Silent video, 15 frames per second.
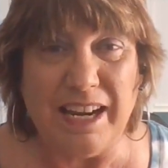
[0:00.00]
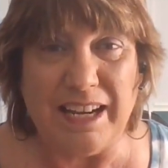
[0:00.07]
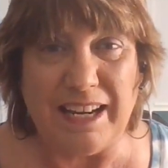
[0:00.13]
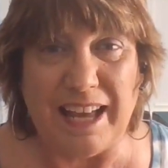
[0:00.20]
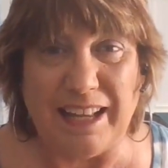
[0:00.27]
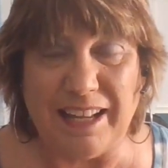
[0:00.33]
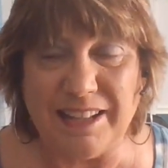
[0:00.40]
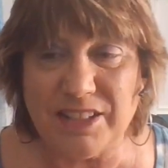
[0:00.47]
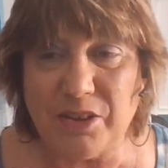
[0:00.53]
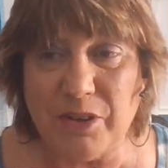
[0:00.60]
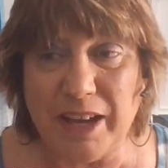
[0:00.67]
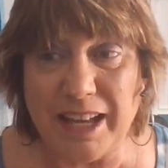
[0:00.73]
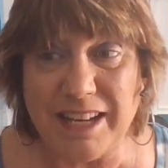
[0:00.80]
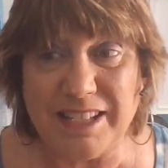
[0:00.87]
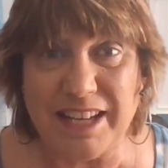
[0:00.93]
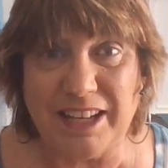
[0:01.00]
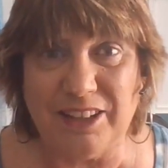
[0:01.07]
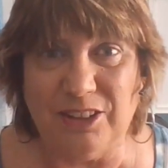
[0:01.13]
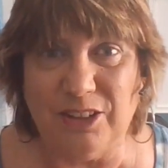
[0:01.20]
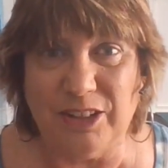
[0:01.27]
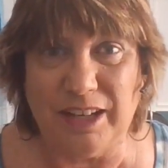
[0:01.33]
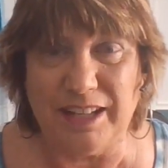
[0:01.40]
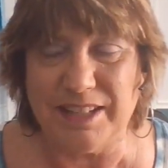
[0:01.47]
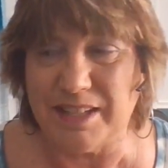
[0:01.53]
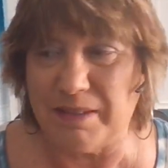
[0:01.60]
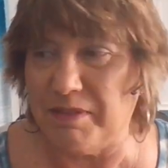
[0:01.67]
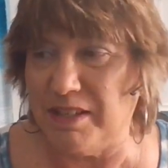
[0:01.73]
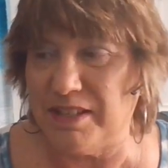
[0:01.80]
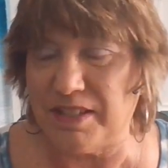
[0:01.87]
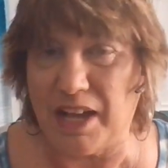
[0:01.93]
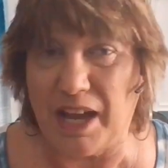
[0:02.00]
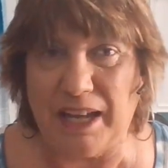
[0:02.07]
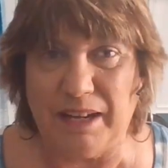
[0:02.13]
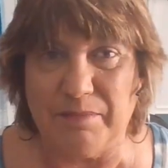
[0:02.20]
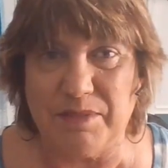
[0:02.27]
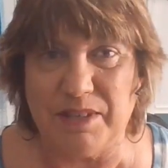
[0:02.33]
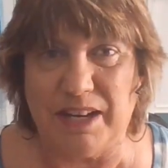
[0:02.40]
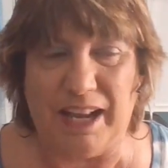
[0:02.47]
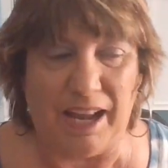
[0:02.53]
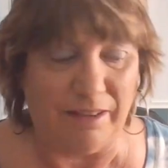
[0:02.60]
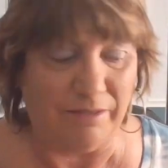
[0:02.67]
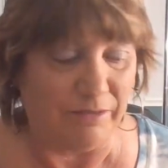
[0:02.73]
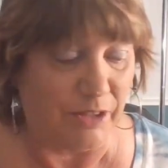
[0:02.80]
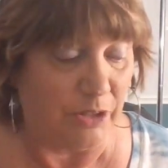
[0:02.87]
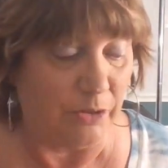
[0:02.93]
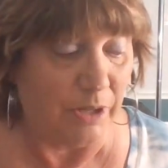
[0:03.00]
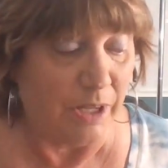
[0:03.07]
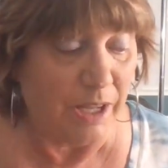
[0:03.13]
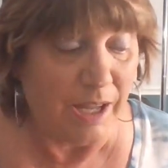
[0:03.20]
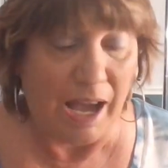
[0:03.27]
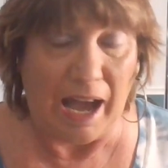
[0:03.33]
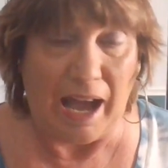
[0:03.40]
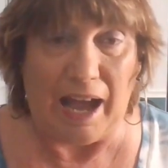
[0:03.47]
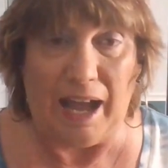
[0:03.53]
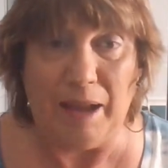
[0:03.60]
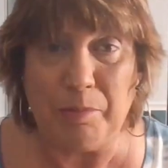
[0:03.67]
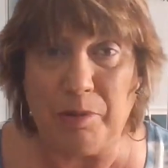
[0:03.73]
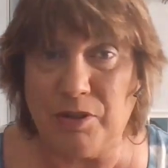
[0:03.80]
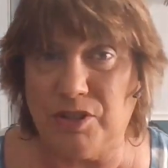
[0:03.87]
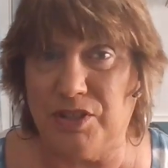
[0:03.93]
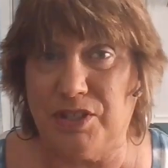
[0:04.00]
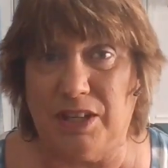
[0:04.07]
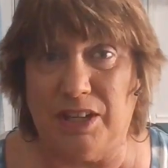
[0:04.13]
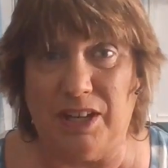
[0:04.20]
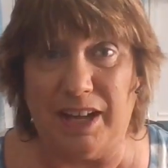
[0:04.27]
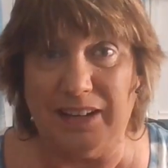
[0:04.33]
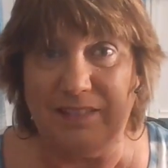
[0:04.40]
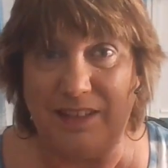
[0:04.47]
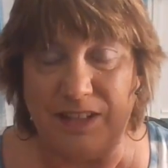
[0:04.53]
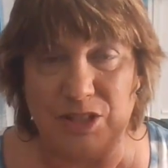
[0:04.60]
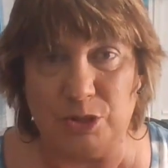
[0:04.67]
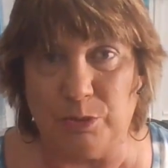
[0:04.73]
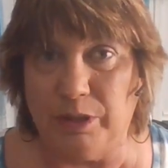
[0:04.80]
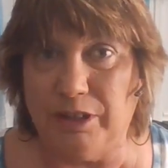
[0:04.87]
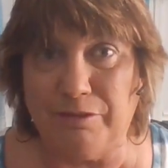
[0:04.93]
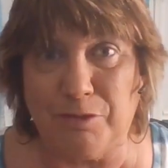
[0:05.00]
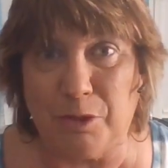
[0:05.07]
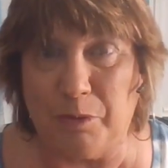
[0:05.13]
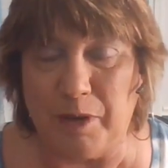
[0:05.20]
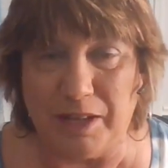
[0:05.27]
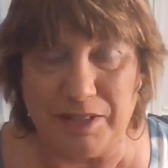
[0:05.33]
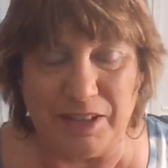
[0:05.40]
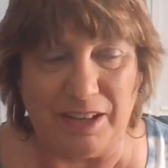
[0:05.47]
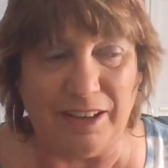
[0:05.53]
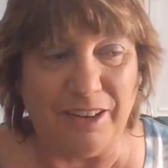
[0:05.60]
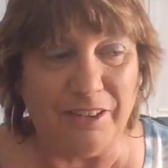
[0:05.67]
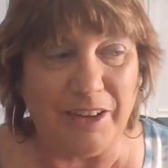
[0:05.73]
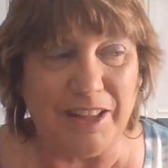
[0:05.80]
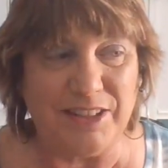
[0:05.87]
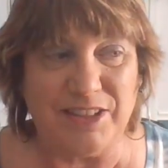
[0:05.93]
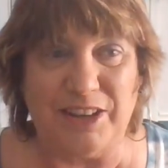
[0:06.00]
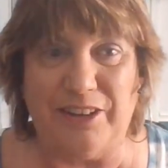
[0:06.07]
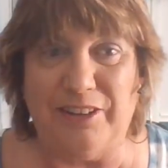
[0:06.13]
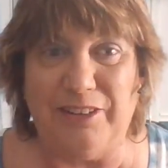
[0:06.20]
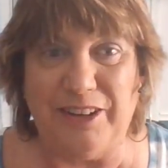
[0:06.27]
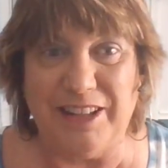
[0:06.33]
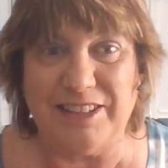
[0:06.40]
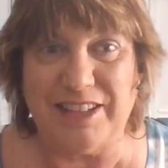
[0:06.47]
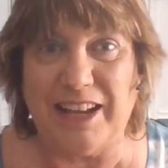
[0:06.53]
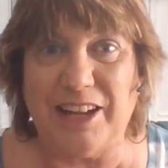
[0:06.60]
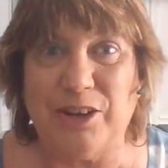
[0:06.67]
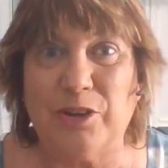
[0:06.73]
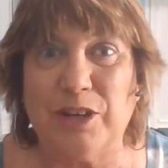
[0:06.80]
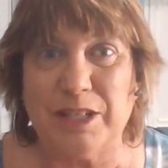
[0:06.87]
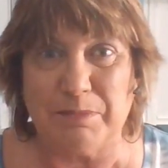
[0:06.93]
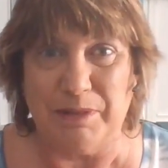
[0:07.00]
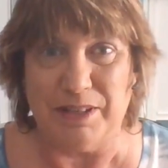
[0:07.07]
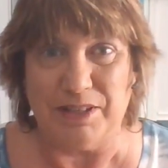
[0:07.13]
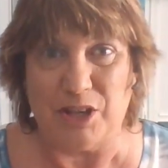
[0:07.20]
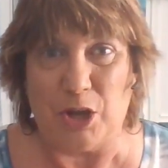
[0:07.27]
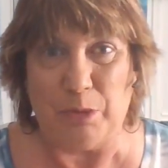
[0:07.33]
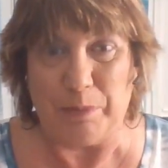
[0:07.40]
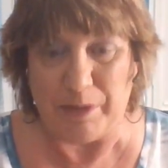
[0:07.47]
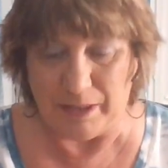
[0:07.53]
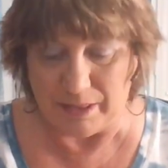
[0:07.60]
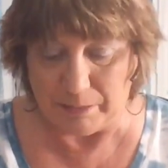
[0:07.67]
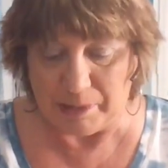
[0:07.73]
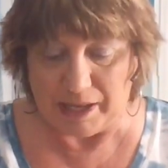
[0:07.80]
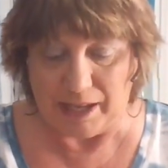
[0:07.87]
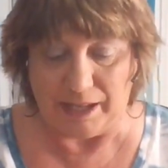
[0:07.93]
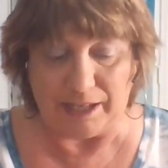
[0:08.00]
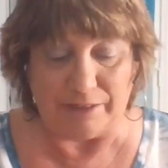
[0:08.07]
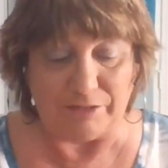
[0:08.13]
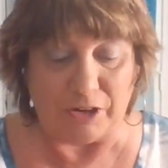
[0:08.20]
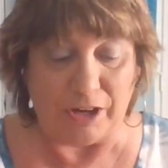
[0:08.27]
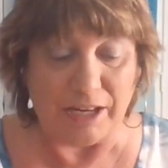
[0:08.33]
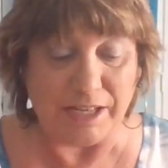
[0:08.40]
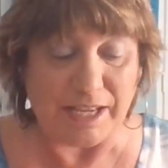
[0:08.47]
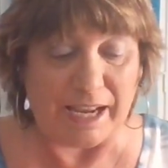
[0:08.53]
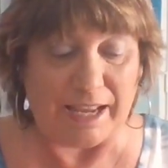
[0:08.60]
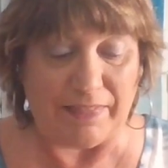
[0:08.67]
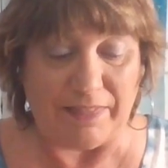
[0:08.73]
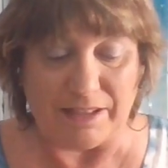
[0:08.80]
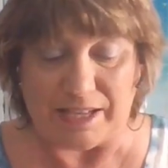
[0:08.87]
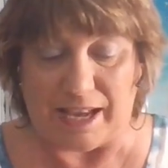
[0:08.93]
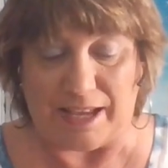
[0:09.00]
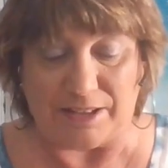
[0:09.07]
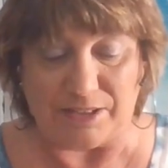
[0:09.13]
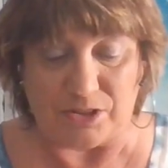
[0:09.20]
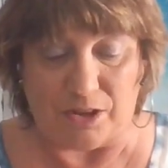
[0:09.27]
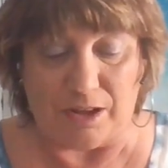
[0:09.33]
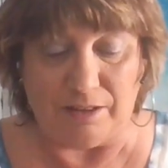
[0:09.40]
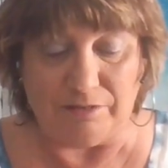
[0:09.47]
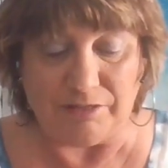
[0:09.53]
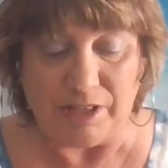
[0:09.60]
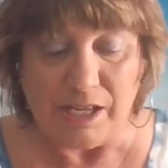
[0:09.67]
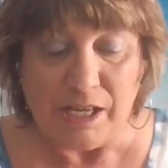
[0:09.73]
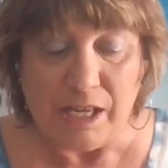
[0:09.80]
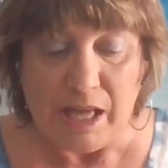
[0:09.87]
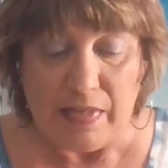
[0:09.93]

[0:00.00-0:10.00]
Now let's go ahead and take a look at some of these items that I have for you. I purchased a lot of these three or four weeks ago, and so it's like Christmas opening the bag. I've already taken the tags off.